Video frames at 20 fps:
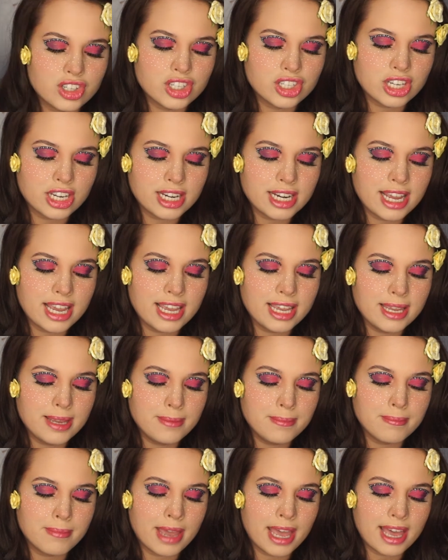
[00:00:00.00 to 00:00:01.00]
Shanae
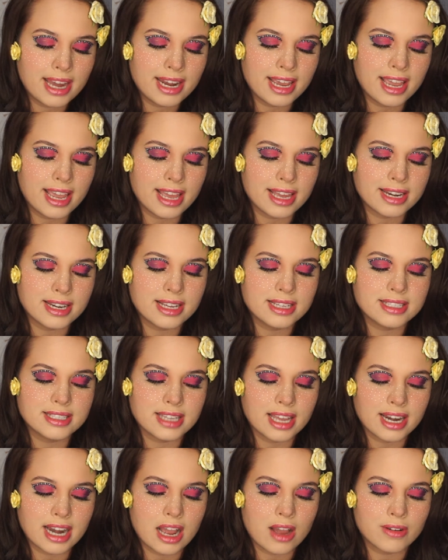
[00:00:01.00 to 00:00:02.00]
Madhan
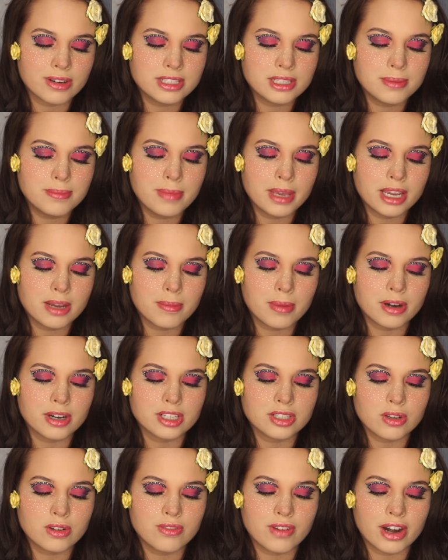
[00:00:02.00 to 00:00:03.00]
said, how does a makeup
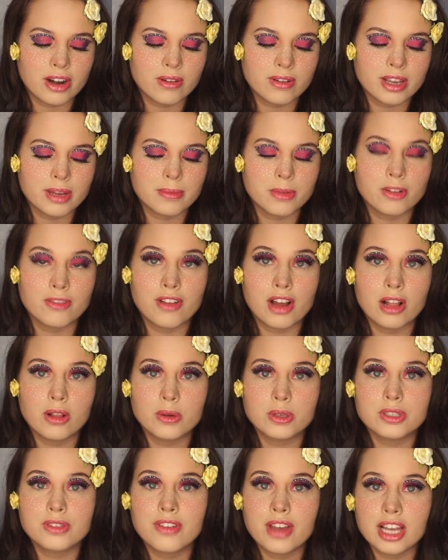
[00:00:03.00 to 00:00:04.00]
artist go viral and get more
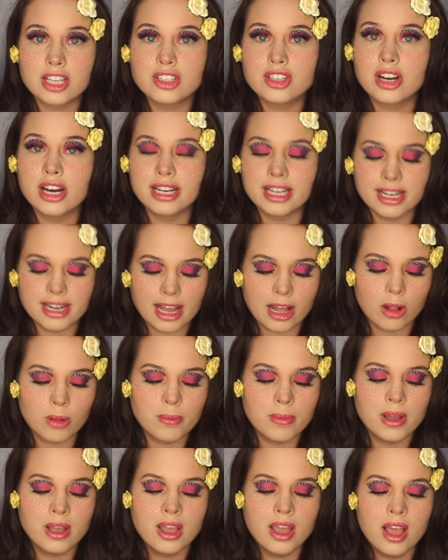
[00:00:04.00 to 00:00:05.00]
followers faster? I need
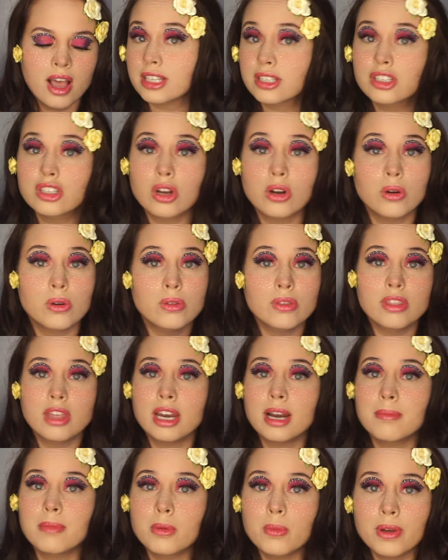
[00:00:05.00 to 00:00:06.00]
help. So the
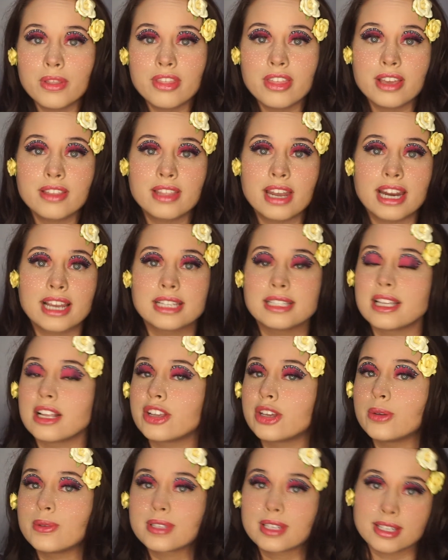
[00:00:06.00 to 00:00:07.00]
number one thing that I can
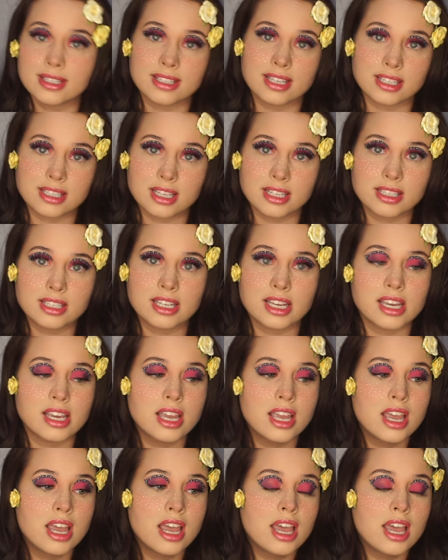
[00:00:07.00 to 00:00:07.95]
tell you is consistency.